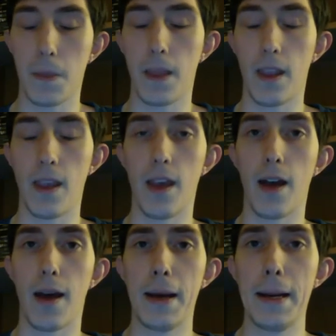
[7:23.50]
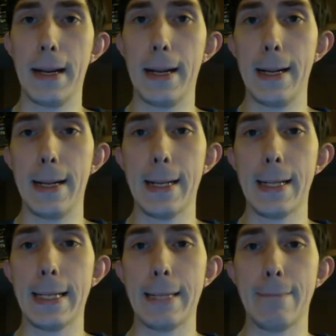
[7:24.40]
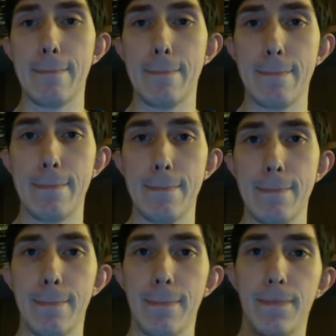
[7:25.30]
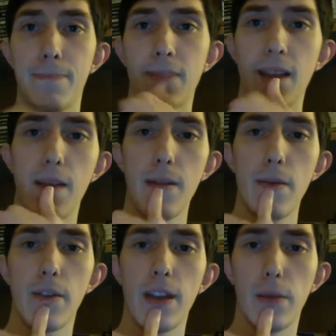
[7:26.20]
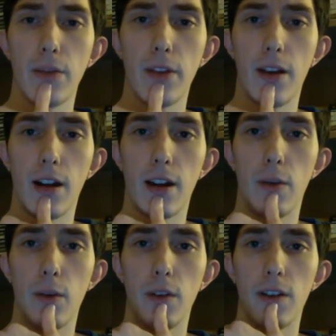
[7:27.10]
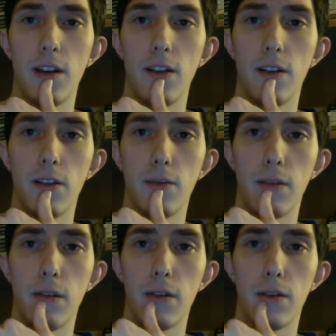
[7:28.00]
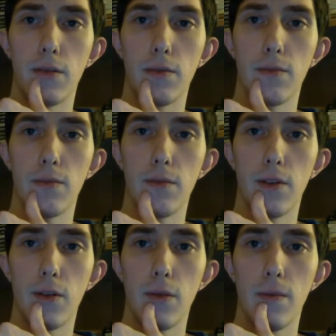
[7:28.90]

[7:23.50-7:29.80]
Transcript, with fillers: yeah, and people keep saying, like, it was ISIS because, you know,